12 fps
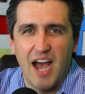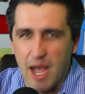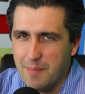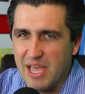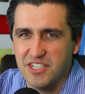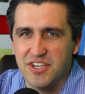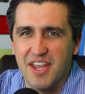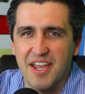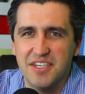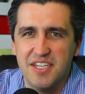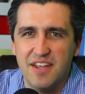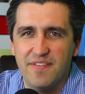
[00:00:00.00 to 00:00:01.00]
I'm
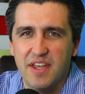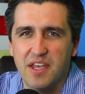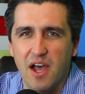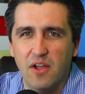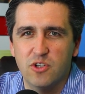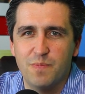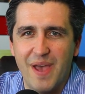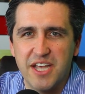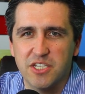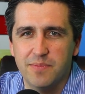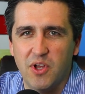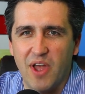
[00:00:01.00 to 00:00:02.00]
STNTV college
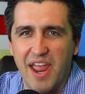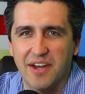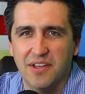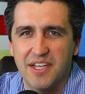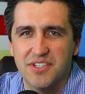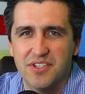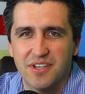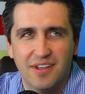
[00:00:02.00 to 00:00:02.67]
basketball analyst,